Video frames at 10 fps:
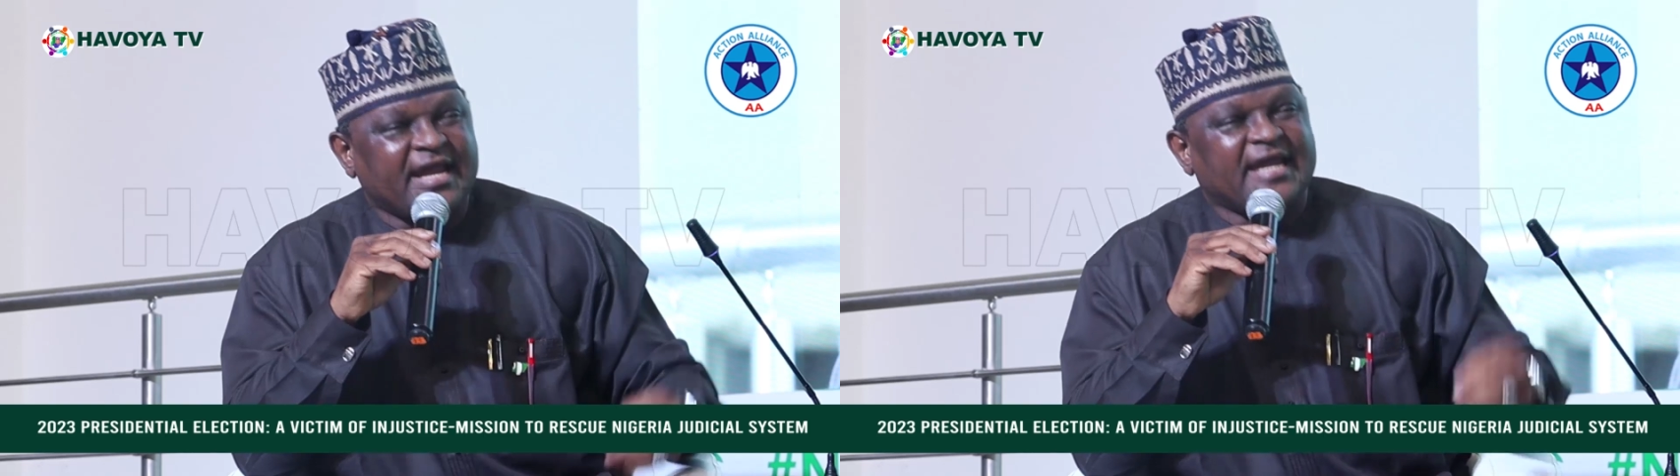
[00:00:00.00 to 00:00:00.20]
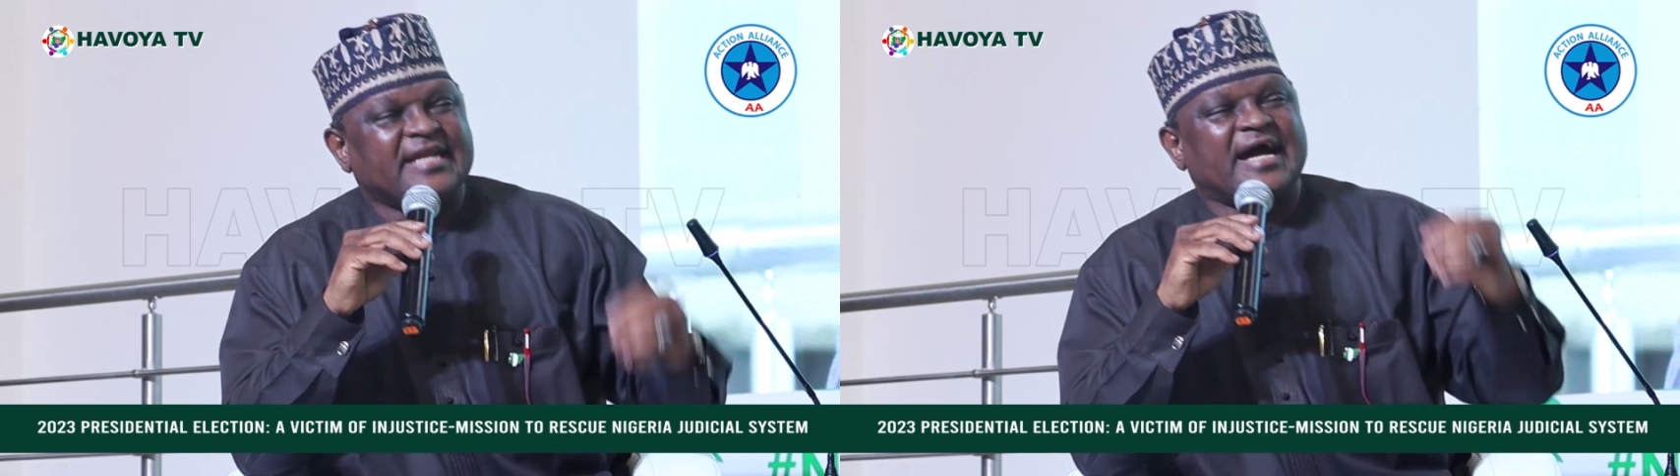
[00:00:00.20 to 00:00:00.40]

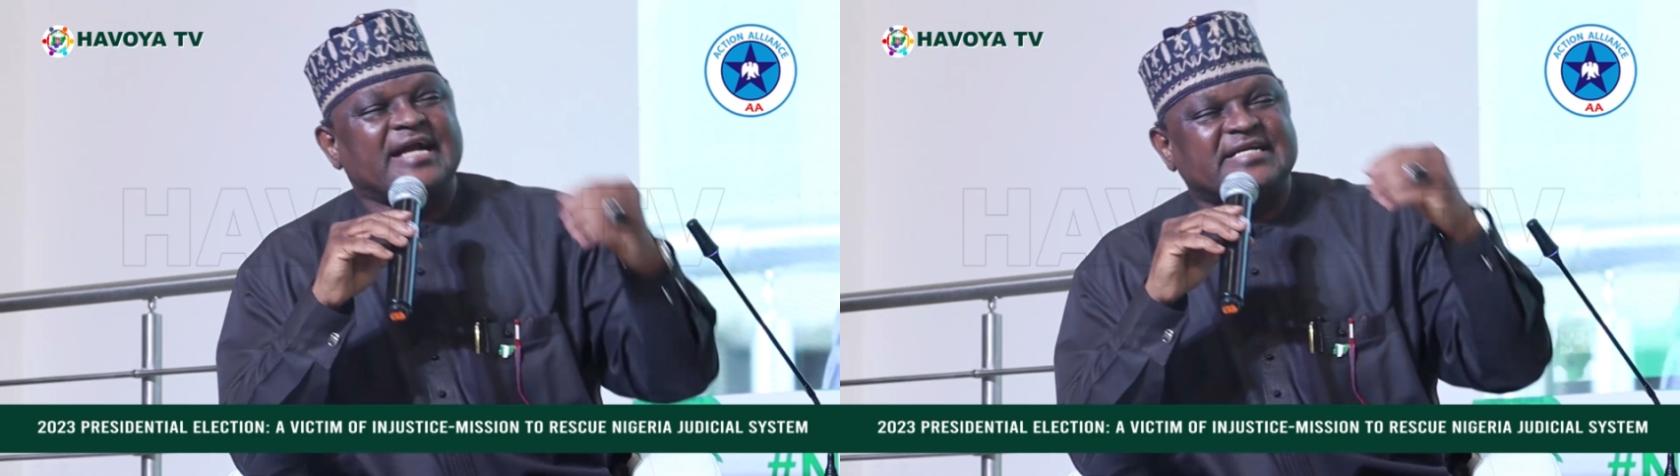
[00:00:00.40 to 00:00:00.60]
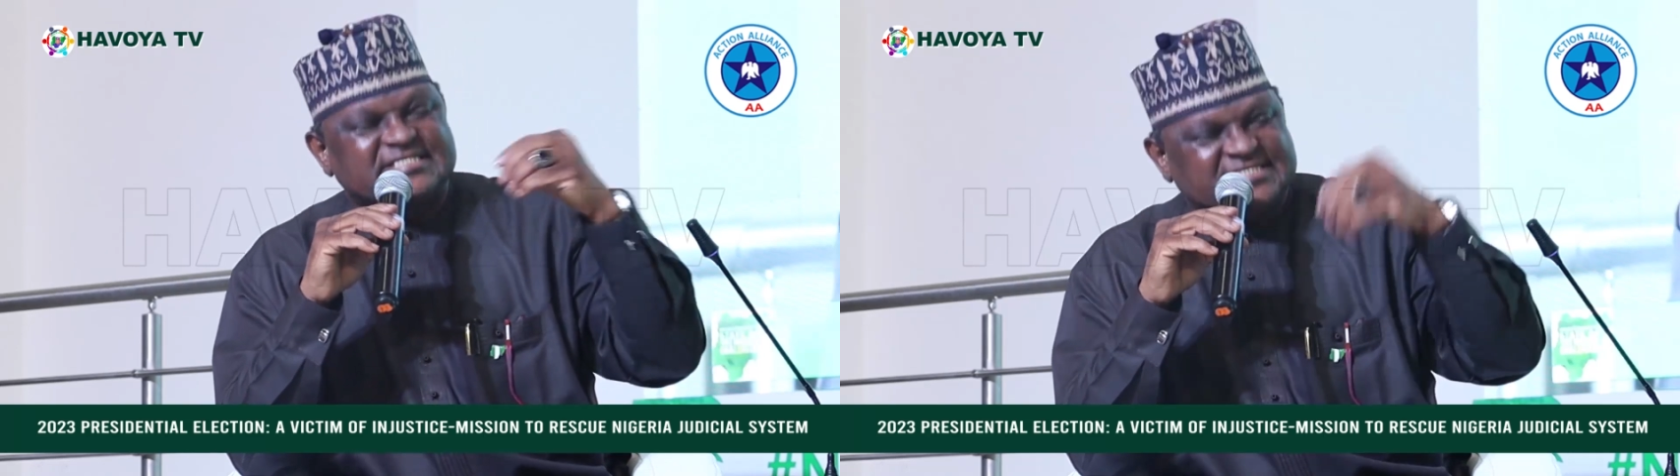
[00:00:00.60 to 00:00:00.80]
in
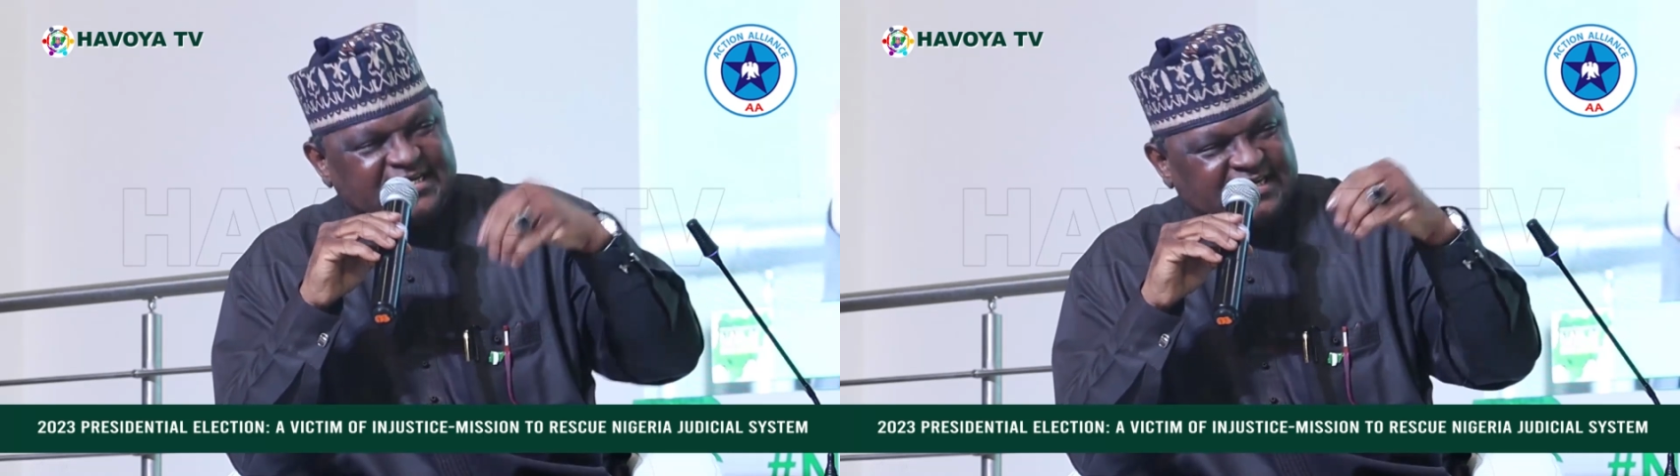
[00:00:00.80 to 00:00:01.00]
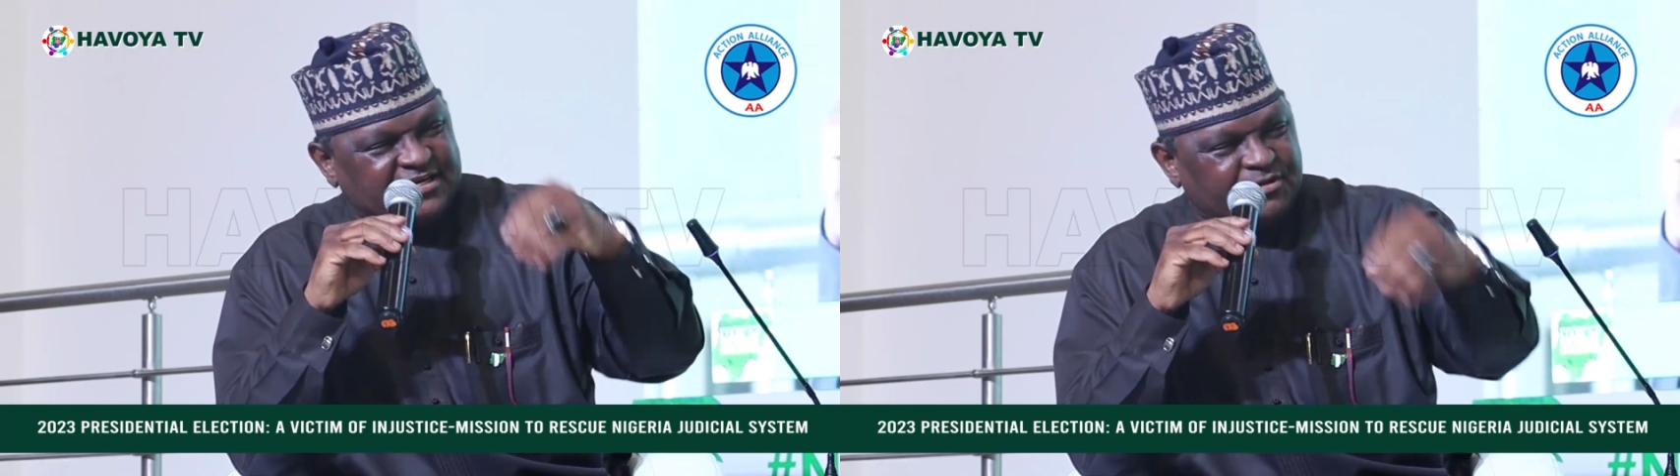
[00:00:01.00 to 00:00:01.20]

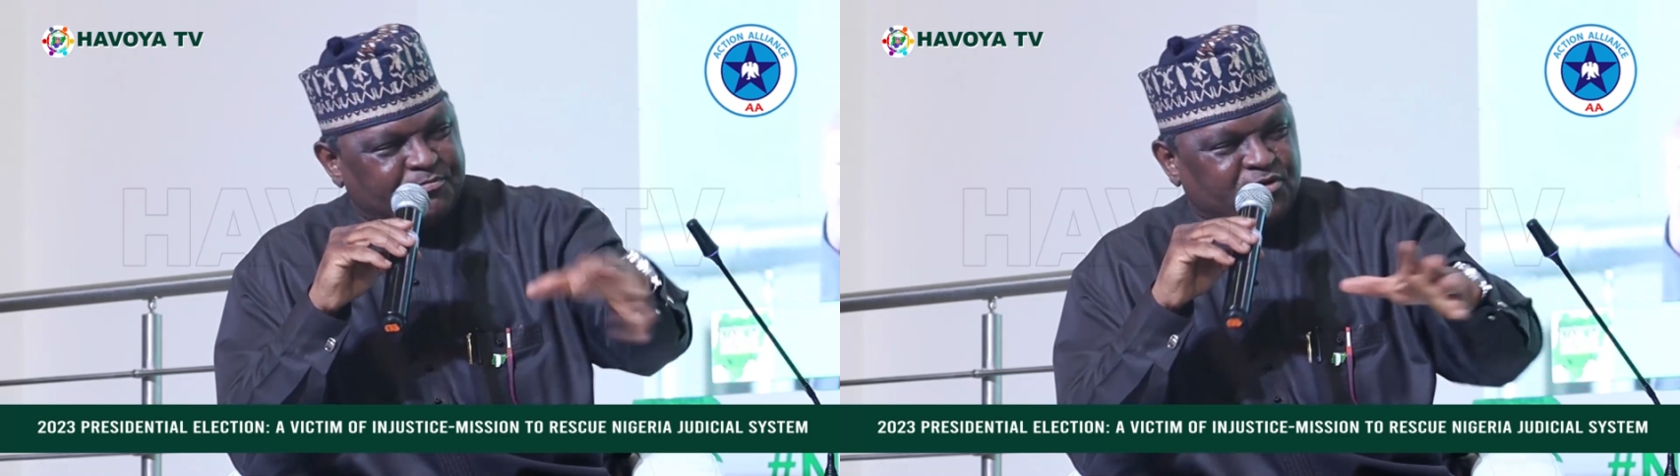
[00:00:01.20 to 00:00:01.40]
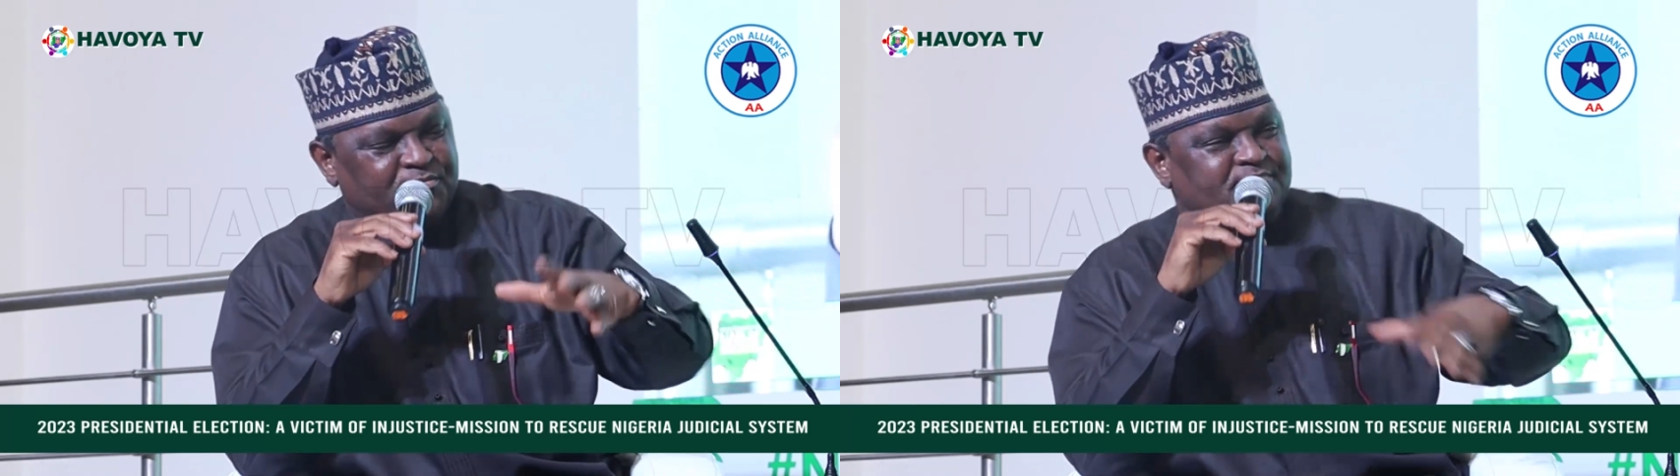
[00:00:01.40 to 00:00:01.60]
understanding the
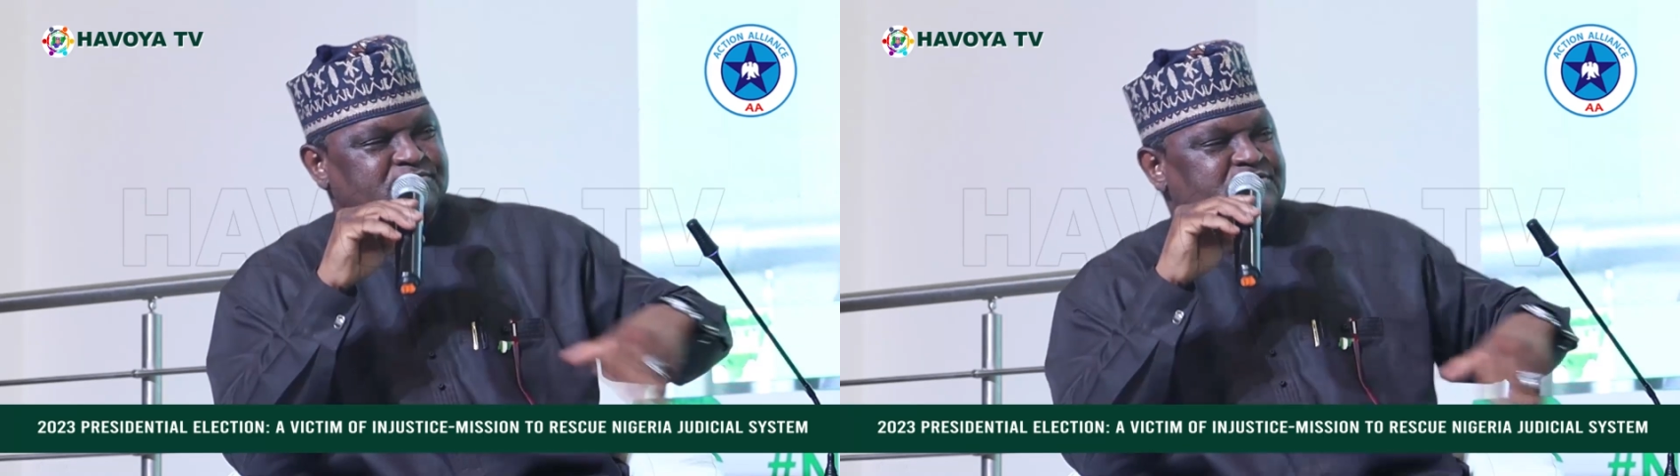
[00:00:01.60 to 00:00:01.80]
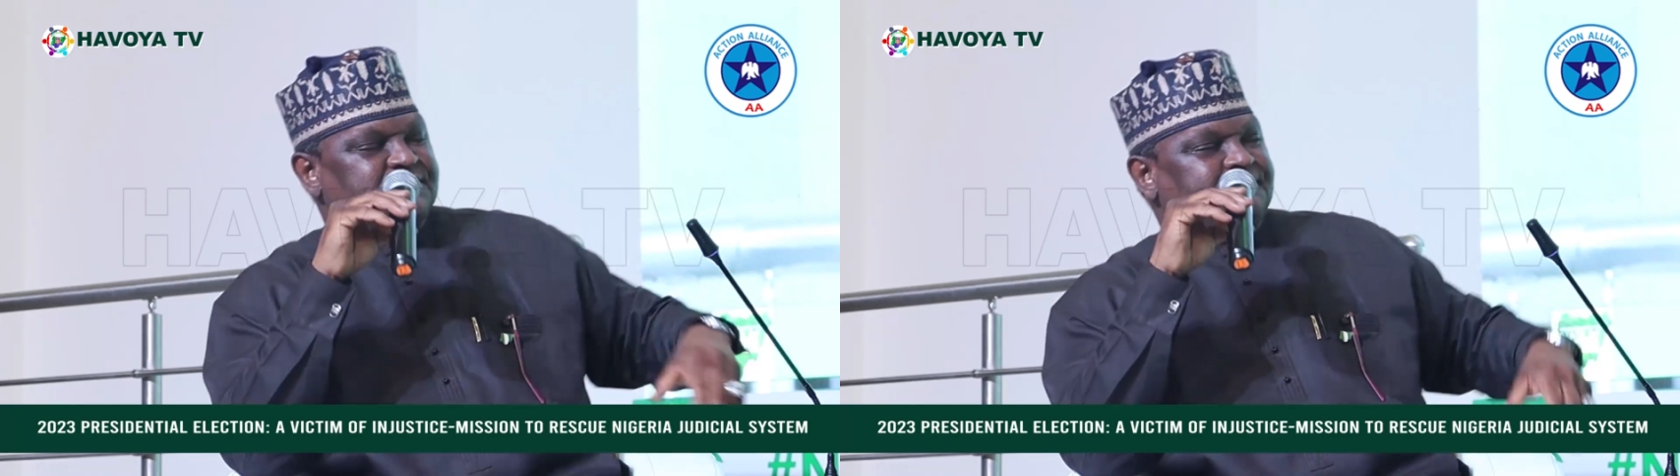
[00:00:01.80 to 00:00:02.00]

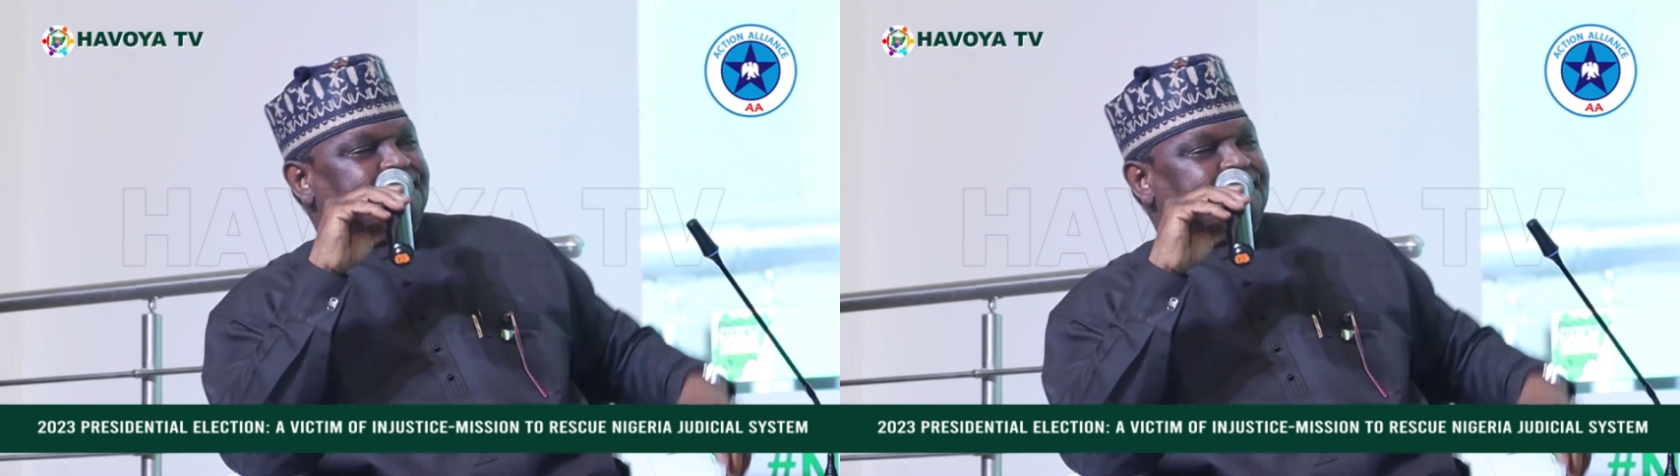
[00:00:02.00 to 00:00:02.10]
problems.